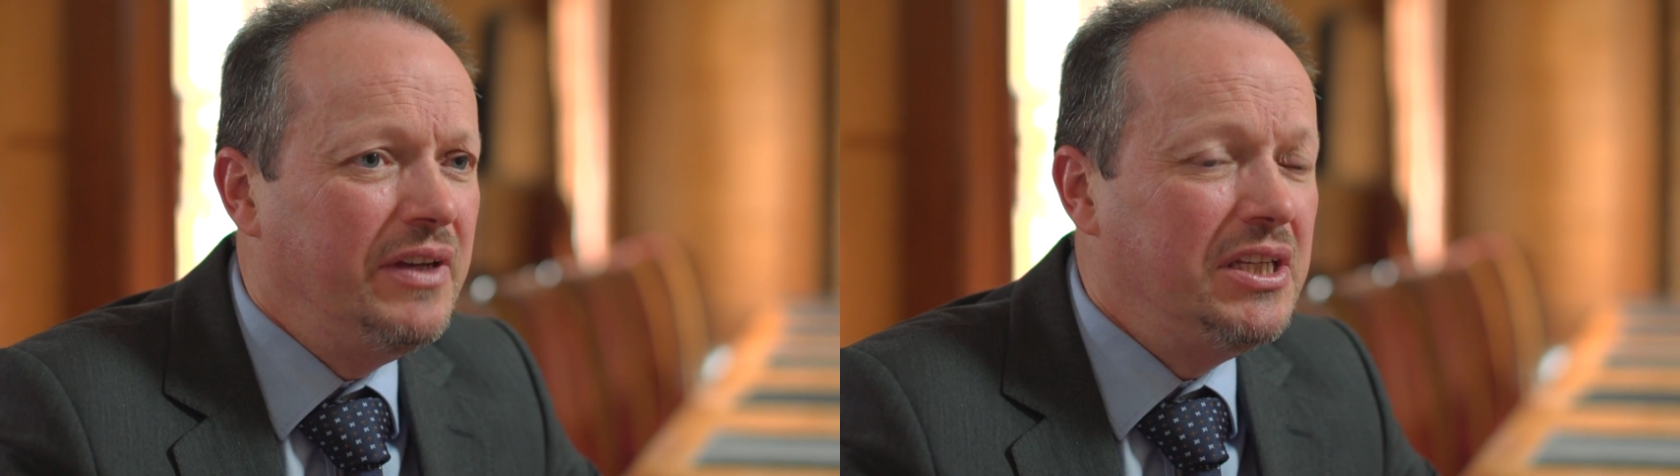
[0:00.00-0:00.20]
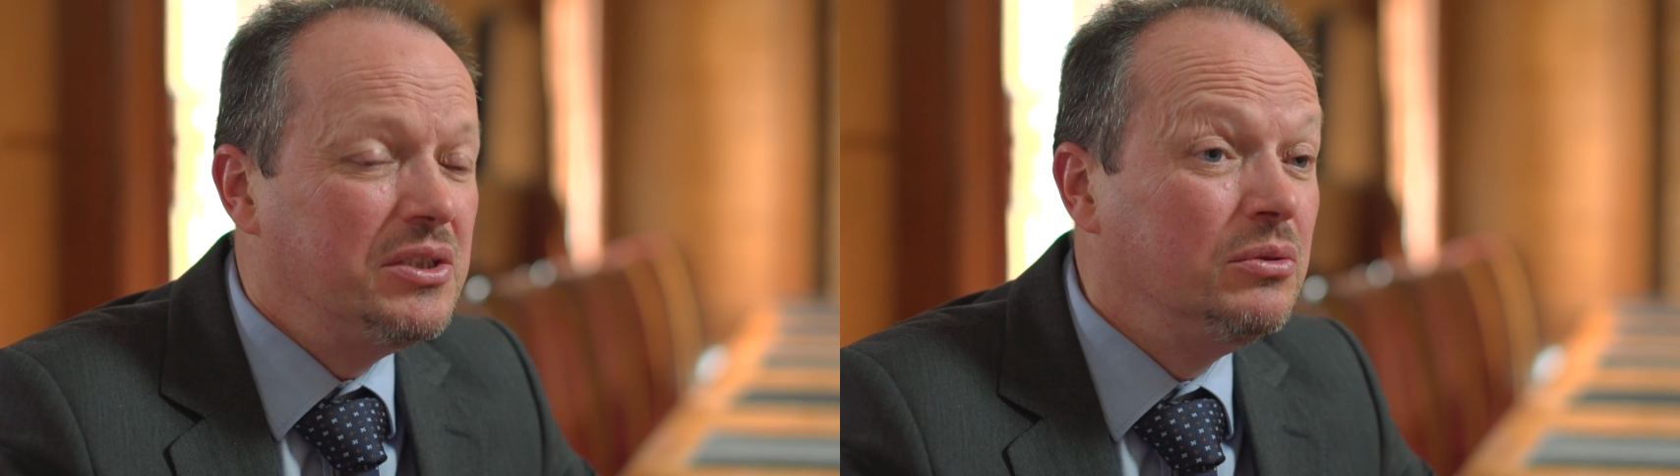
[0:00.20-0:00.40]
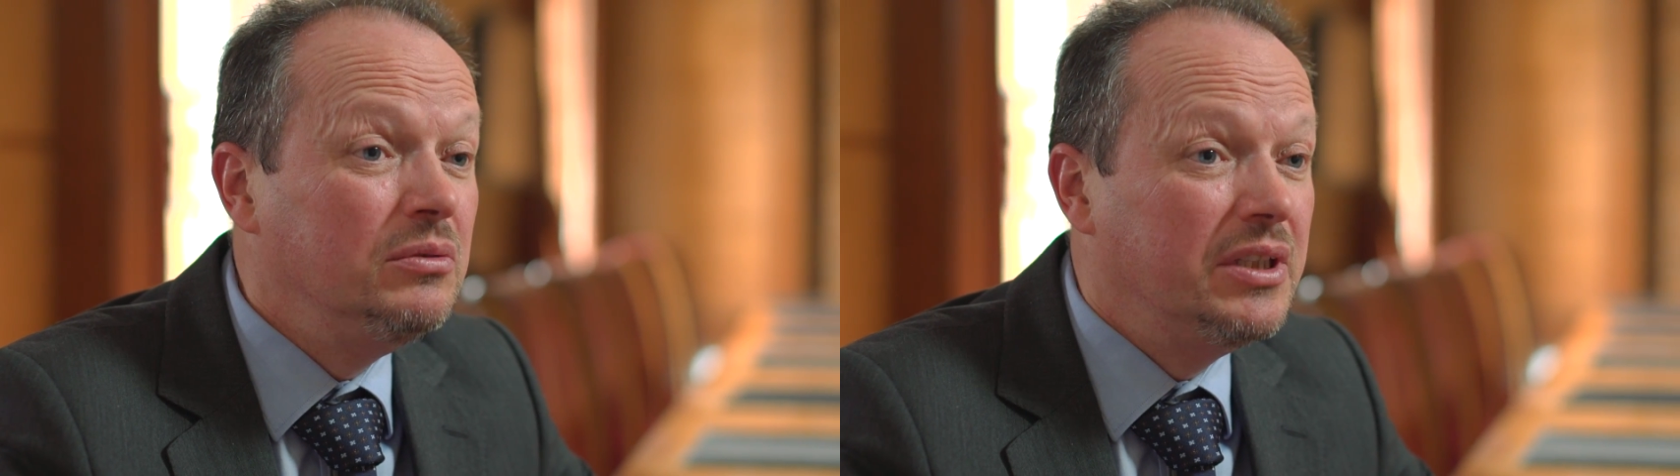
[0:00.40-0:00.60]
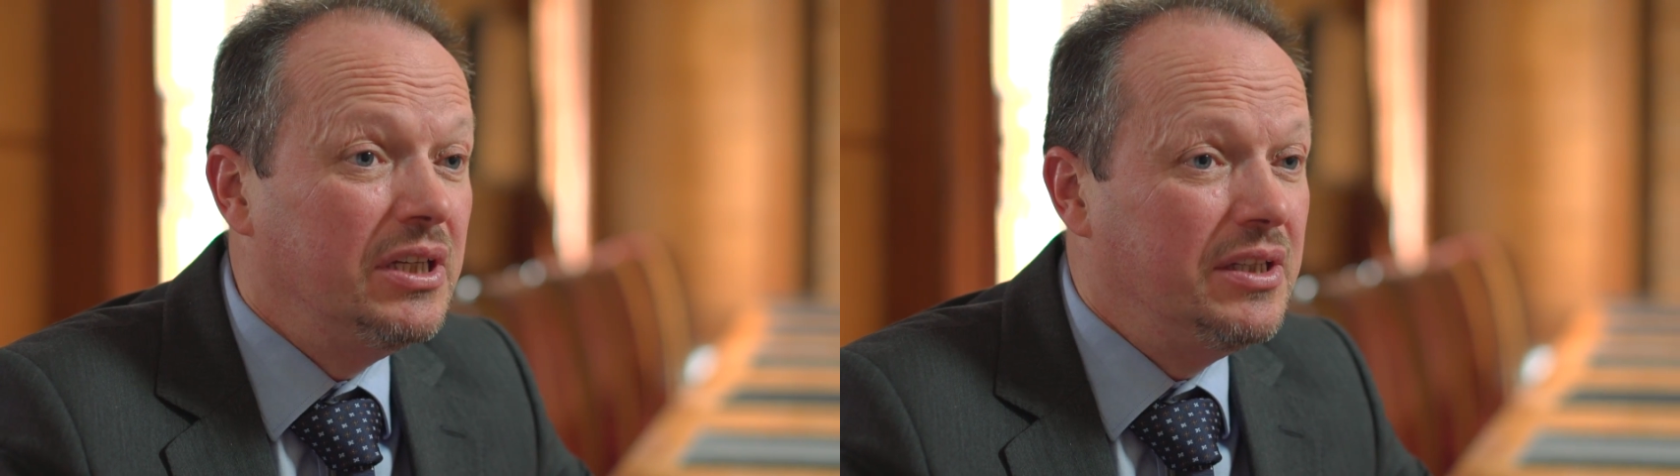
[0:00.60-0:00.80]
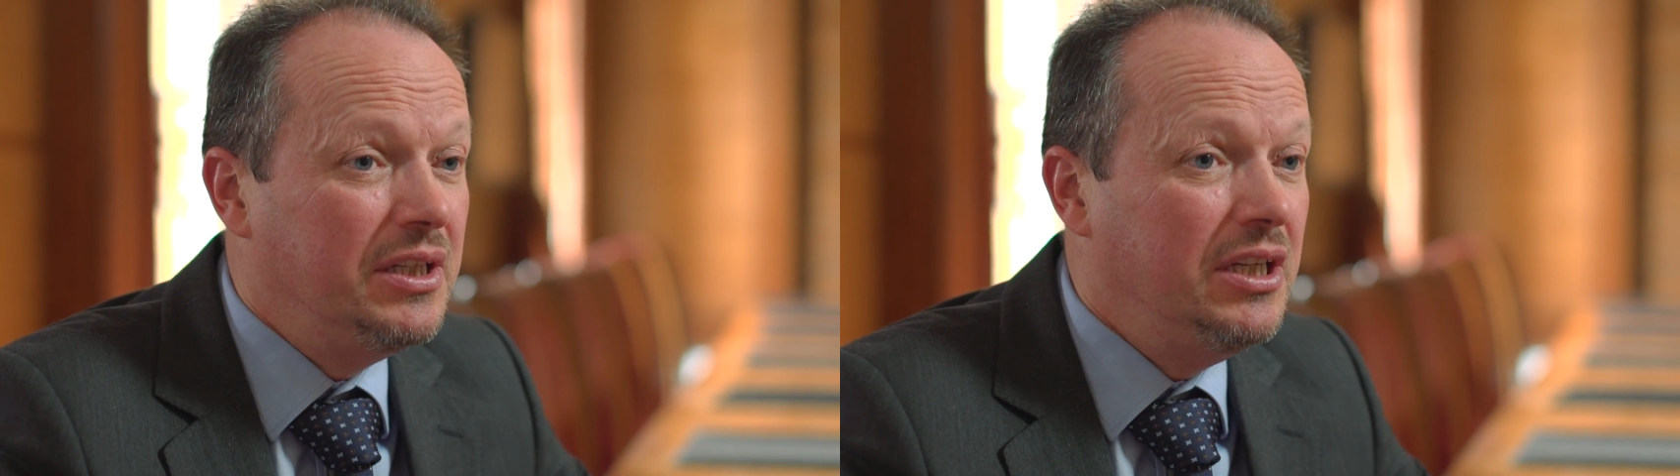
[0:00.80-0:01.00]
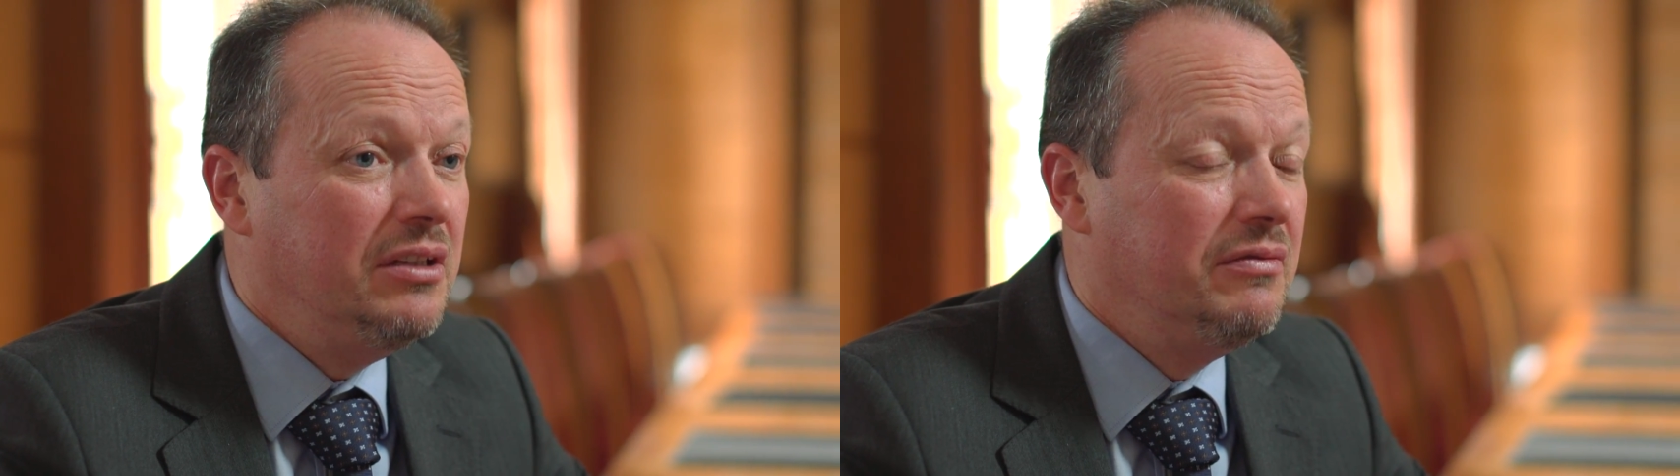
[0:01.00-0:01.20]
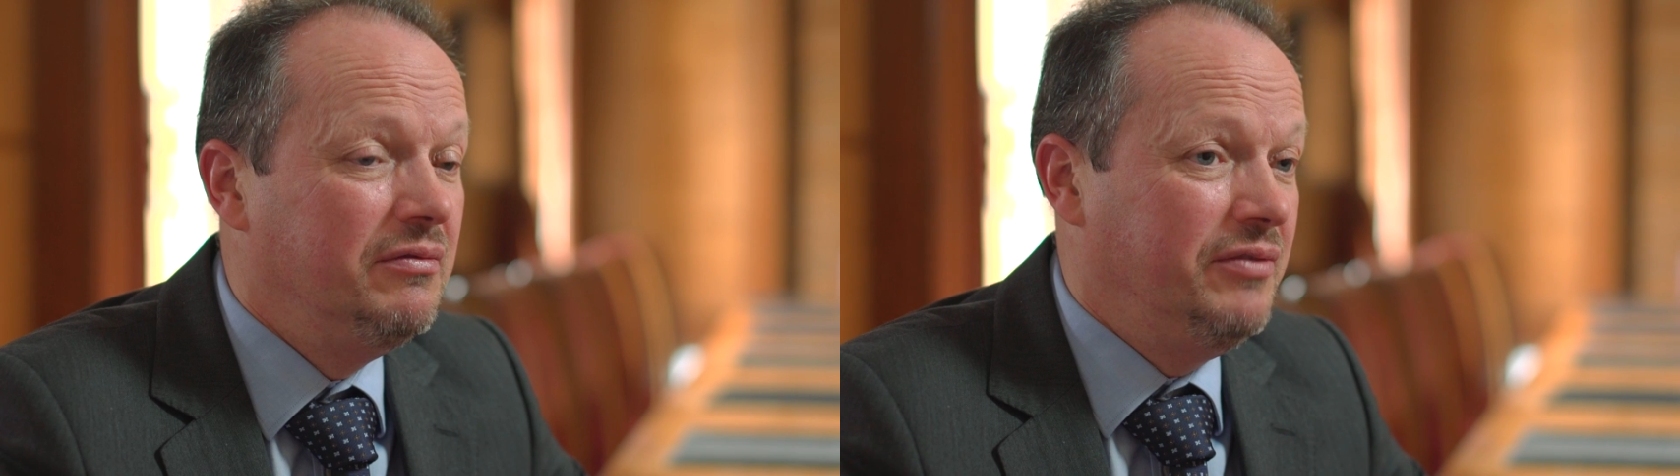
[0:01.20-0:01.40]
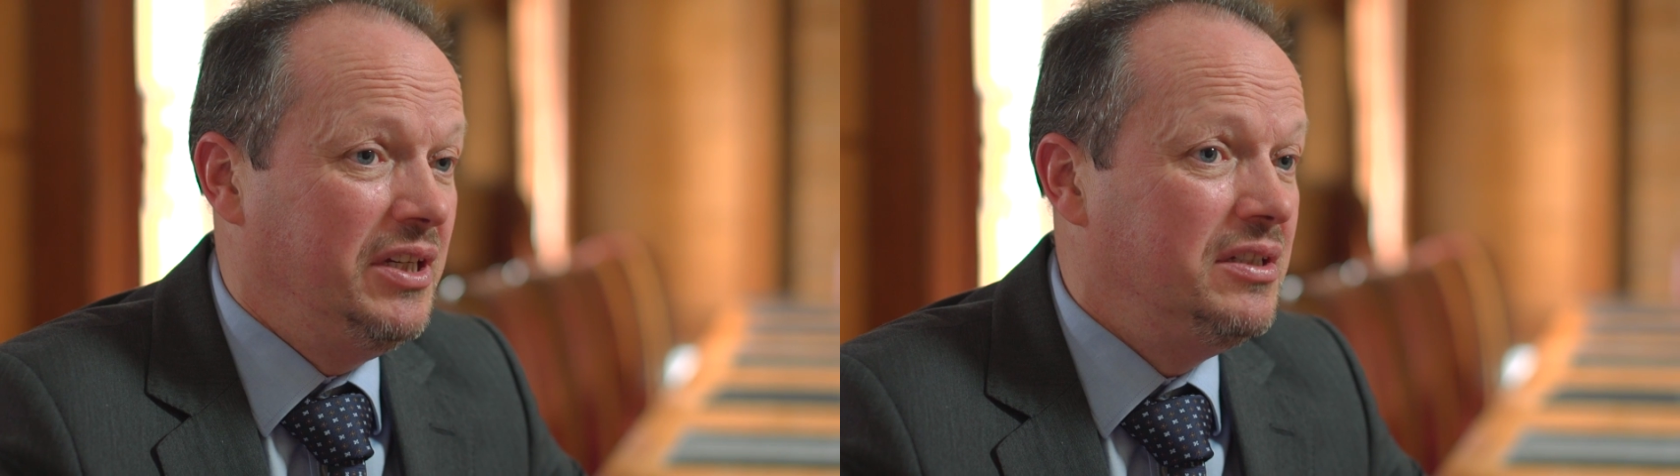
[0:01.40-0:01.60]
any toolkit they need
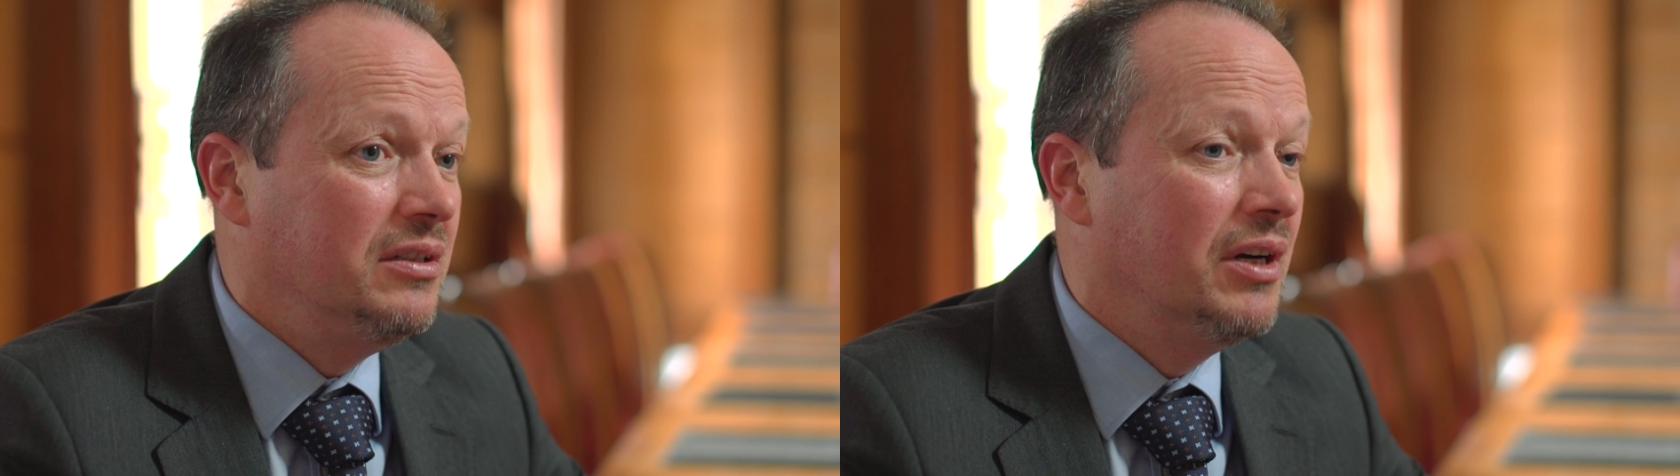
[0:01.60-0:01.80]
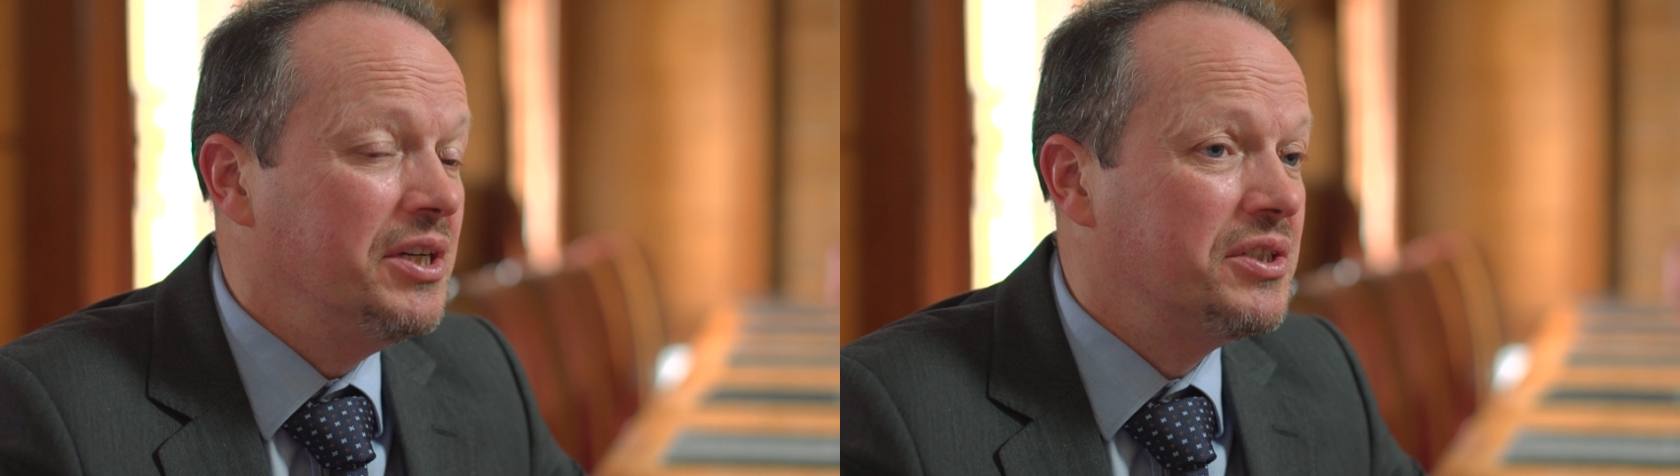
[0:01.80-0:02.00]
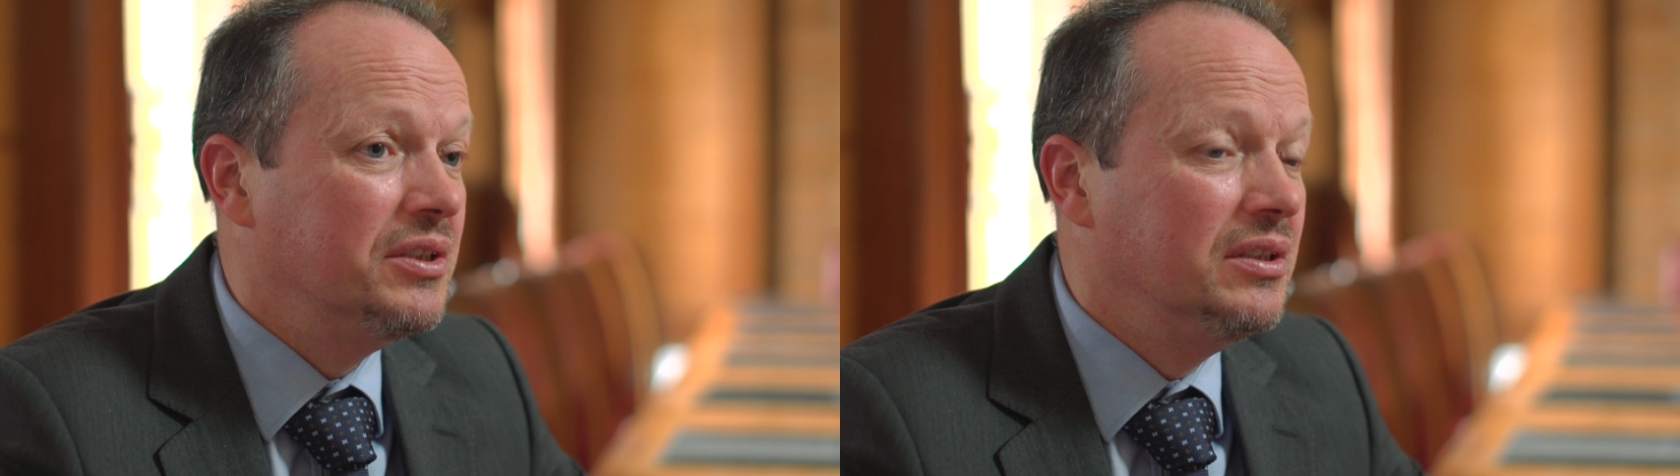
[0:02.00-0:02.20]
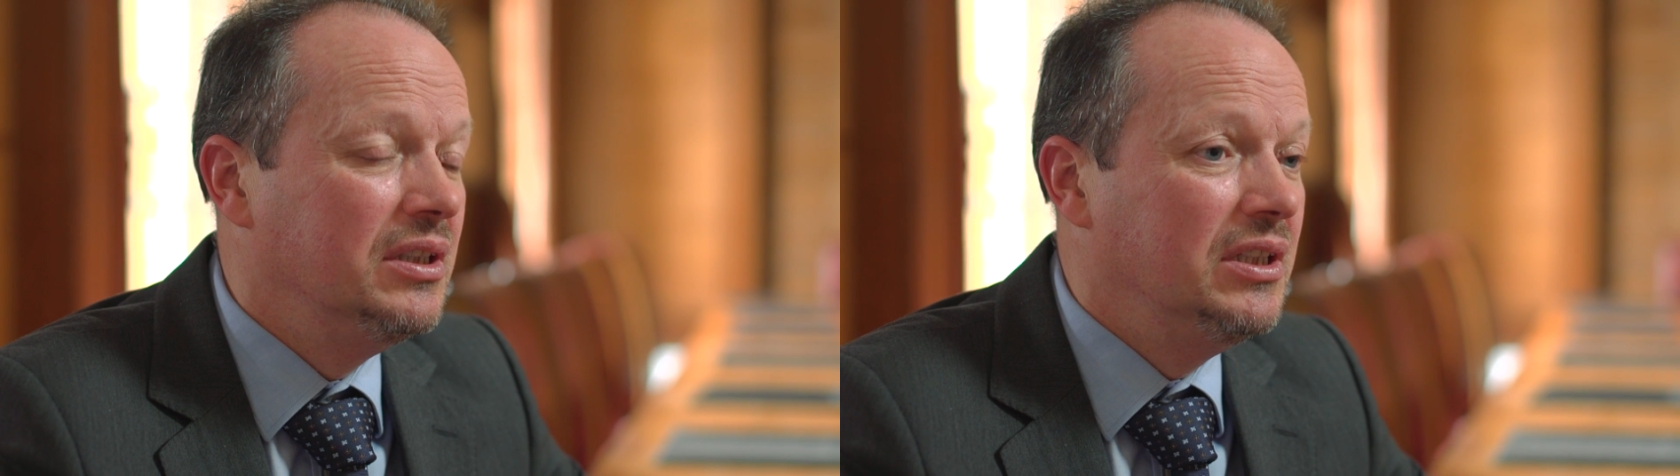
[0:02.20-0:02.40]
for integration.